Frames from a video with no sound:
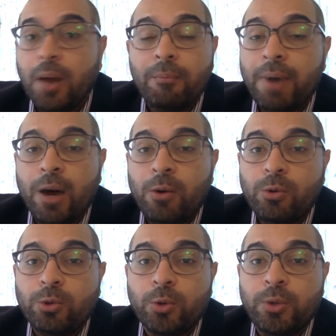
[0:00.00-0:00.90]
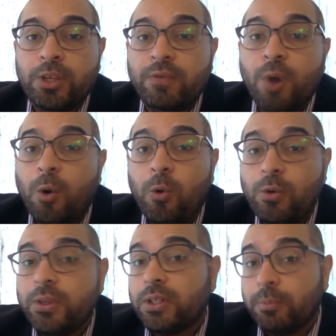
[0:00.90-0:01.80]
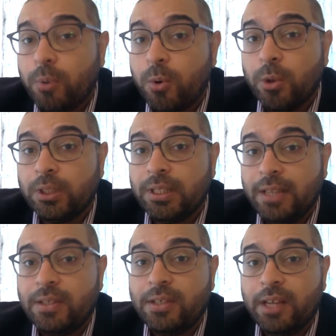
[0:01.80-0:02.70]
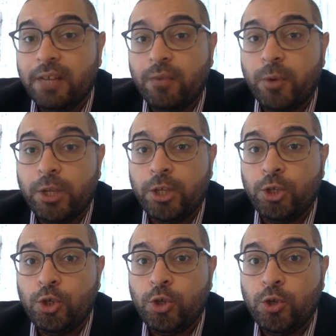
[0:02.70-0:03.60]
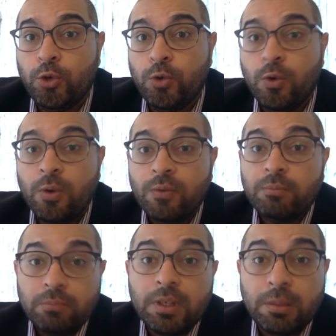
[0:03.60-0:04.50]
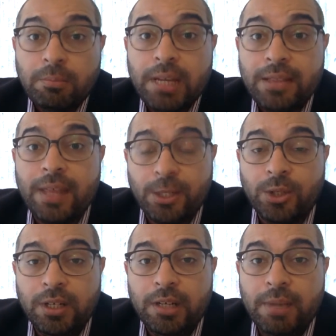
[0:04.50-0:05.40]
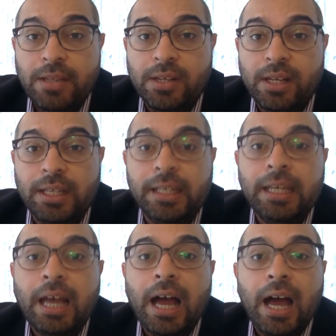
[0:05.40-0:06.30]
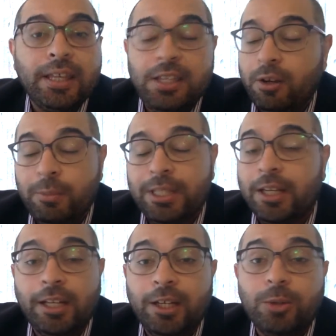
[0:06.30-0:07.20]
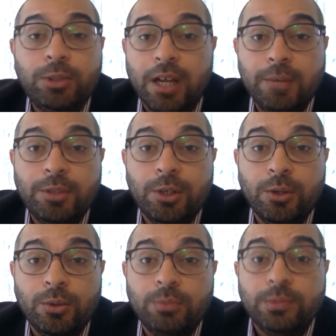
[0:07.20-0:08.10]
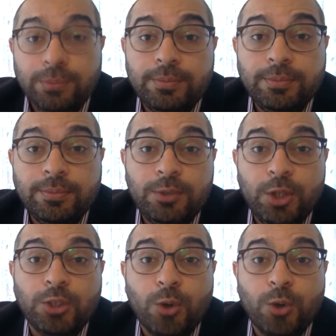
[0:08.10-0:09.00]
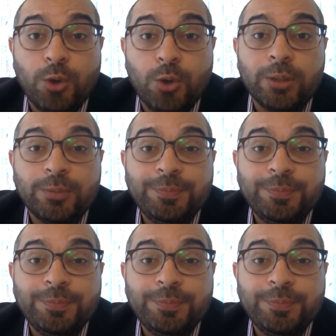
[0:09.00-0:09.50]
but also you've got all the support necessary for you to complete that journey, basically. You'll be done in no time, so just go for it.